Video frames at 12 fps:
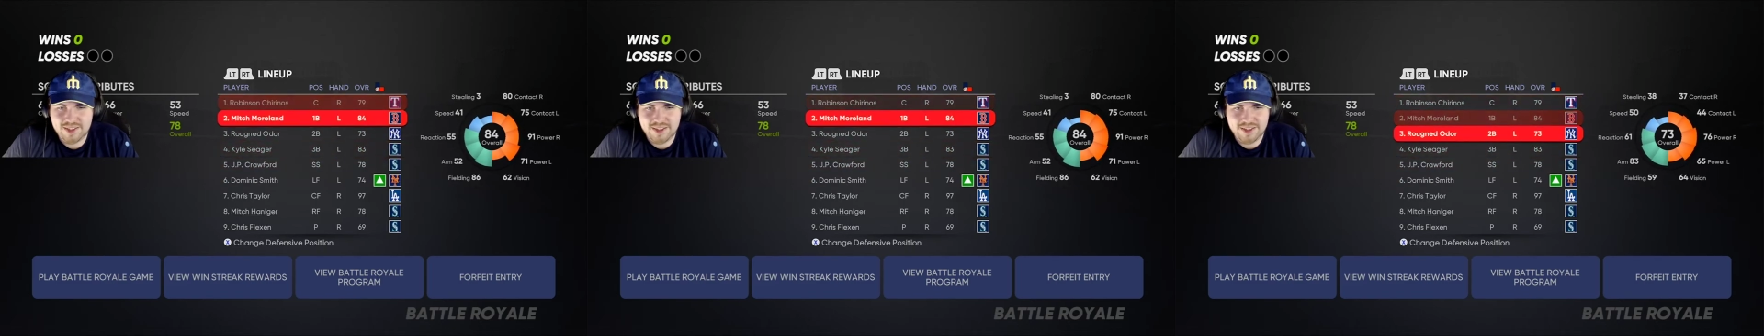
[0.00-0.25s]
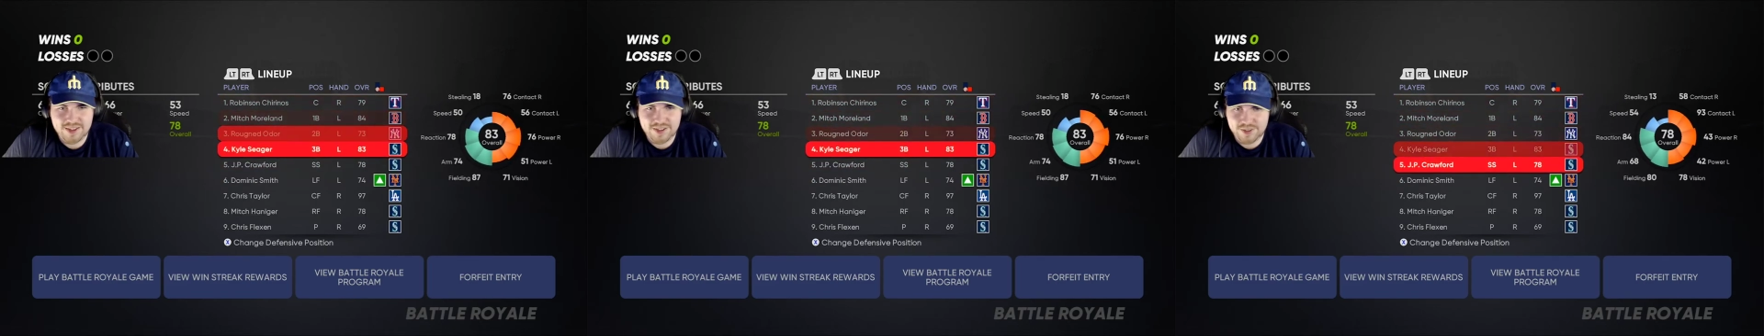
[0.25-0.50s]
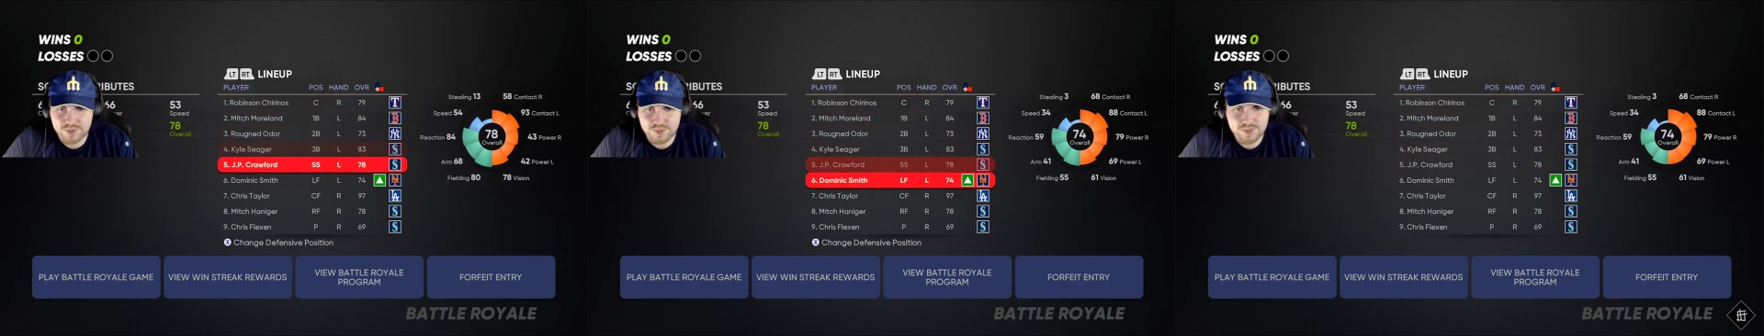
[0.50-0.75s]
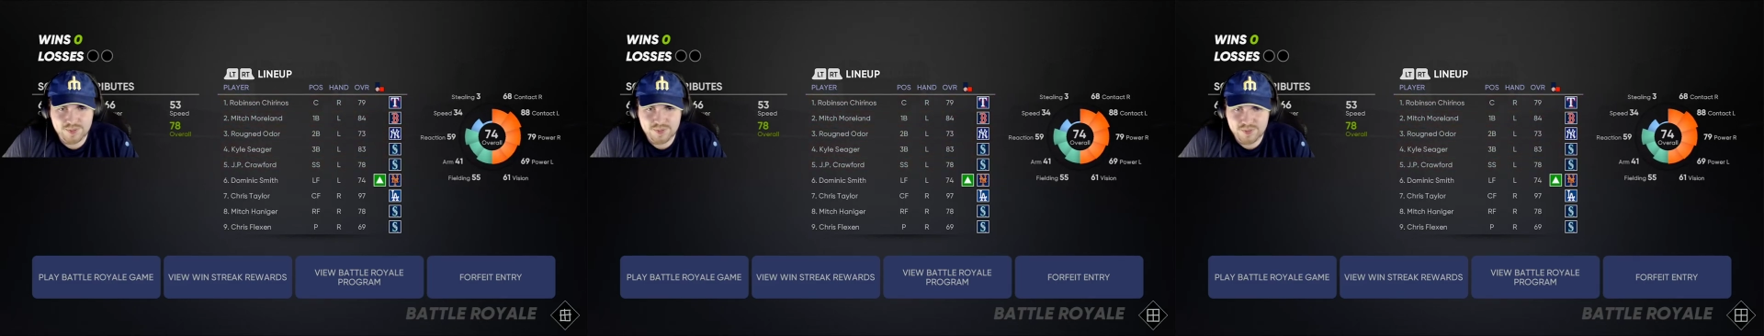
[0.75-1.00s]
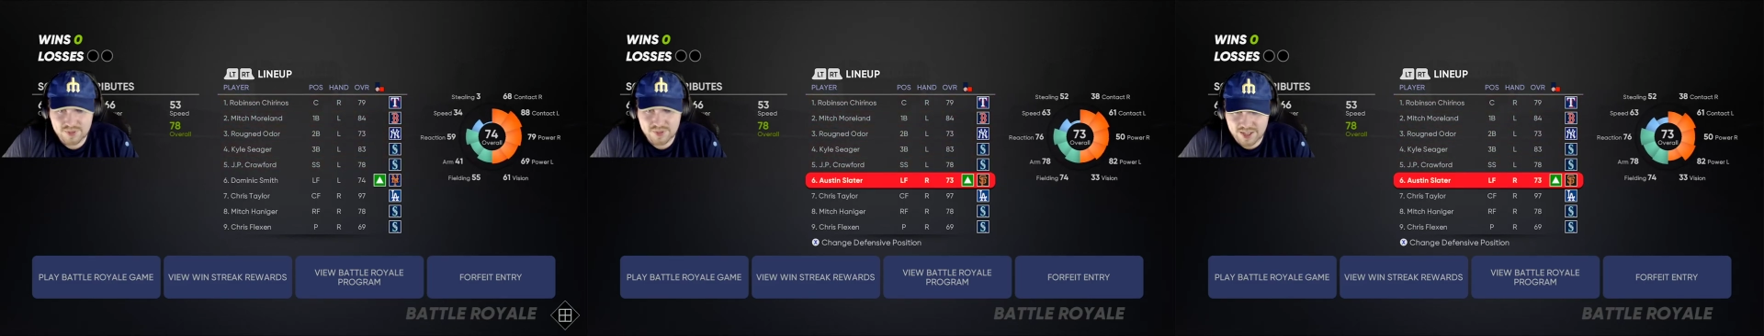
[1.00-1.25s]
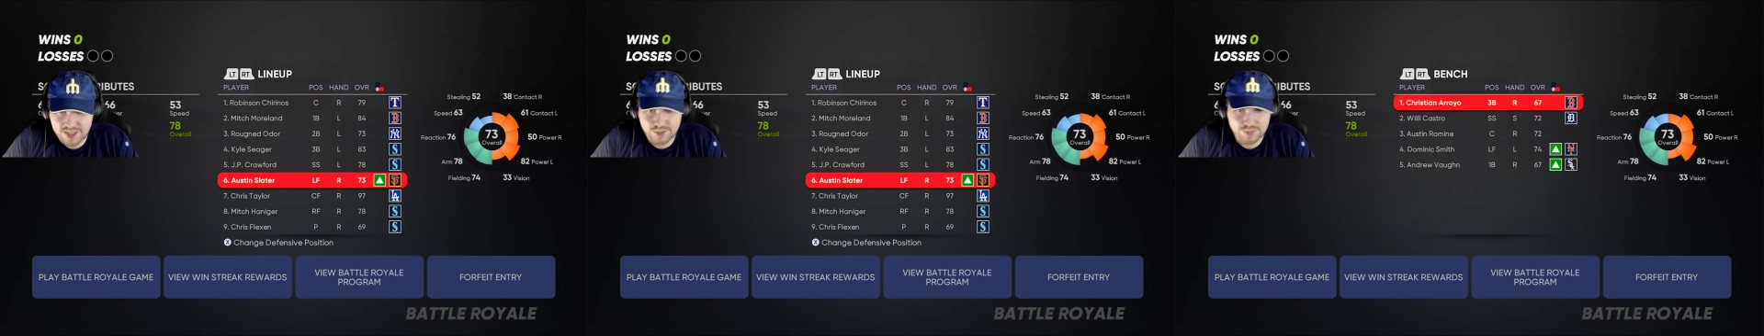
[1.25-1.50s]
to,
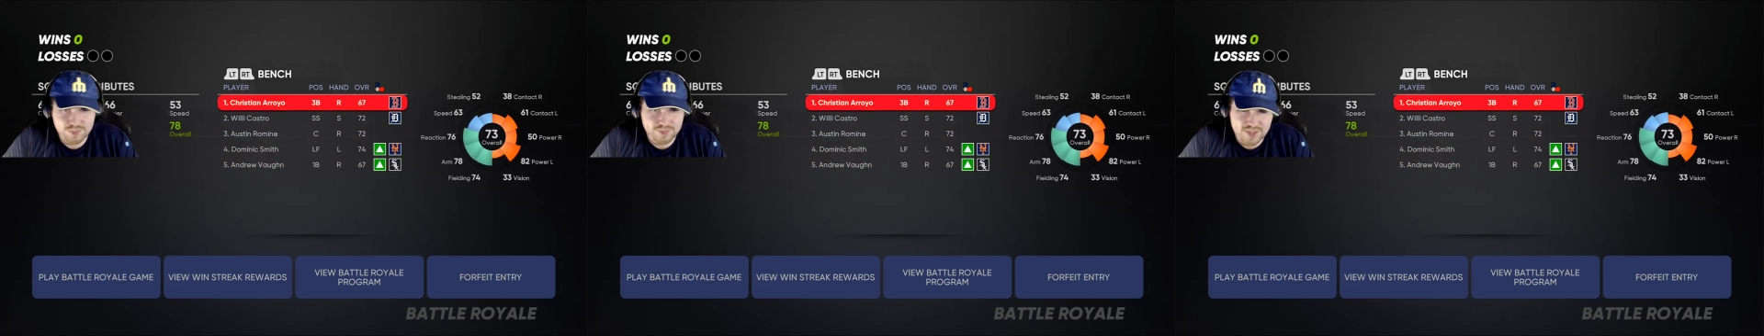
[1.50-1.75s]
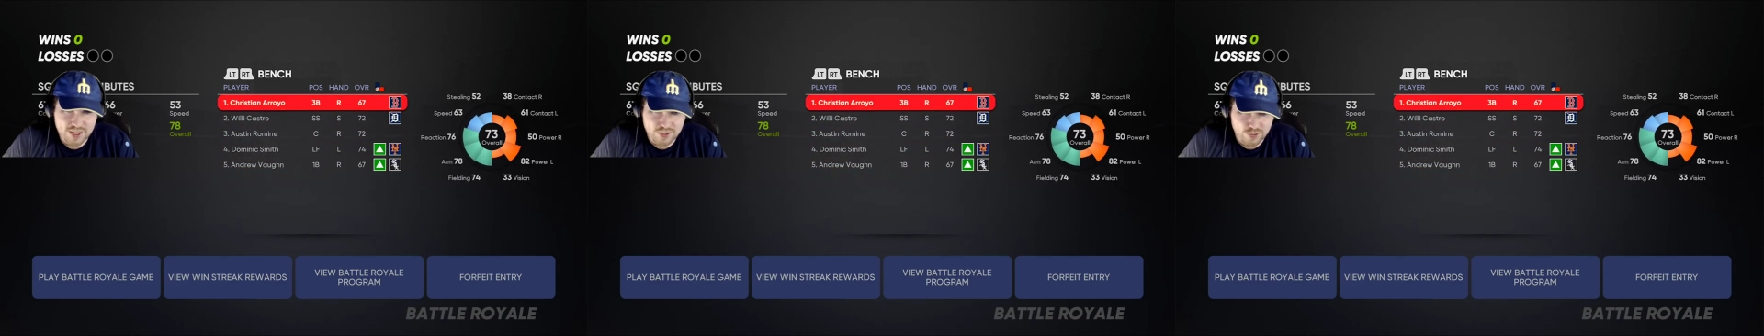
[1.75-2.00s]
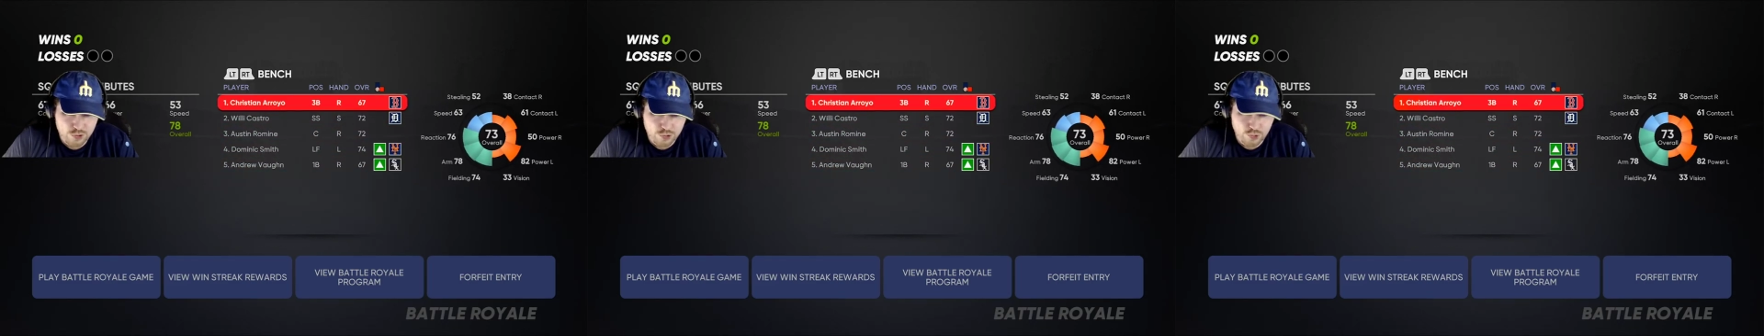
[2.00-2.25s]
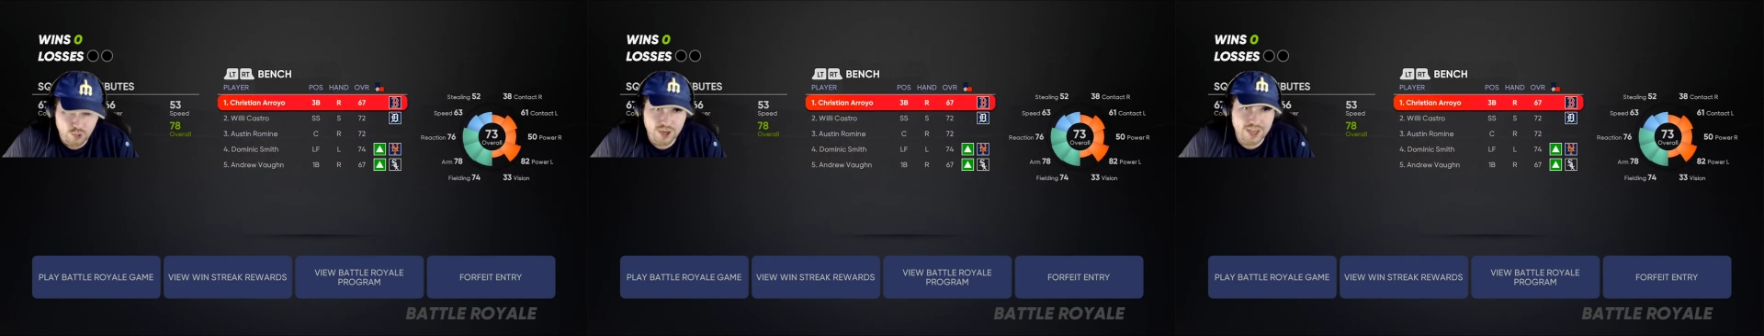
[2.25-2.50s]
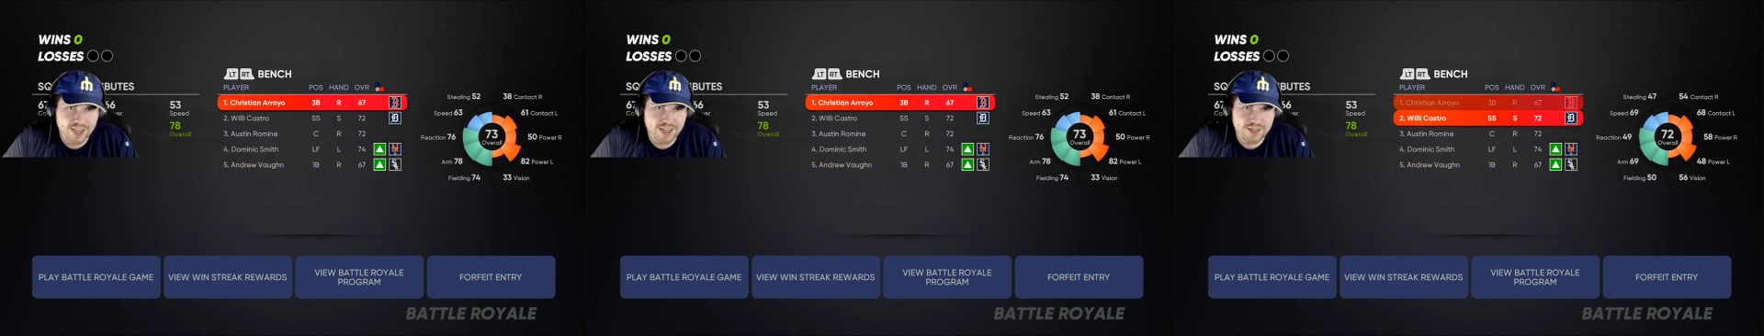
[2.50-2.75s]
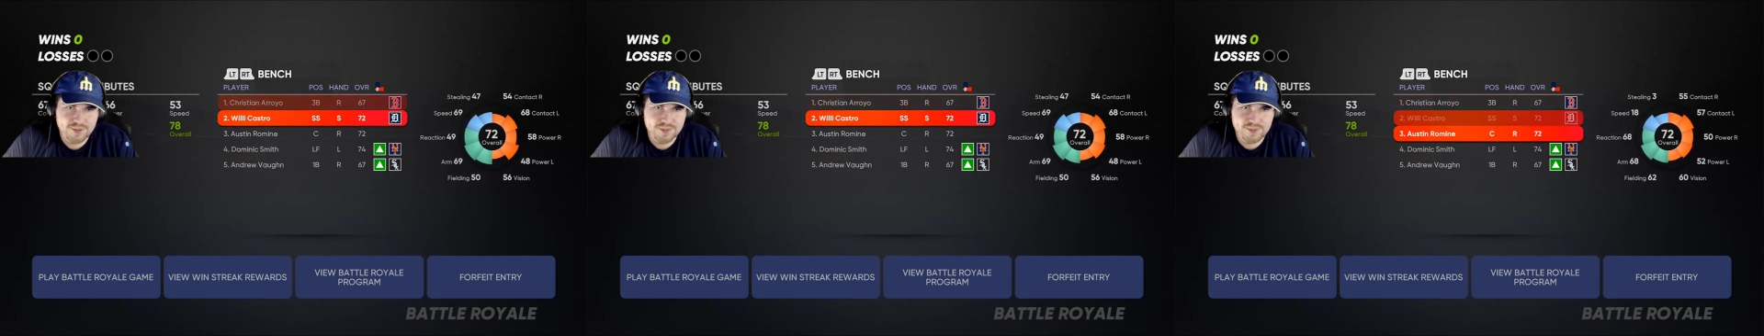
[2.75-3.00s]
like, enjoy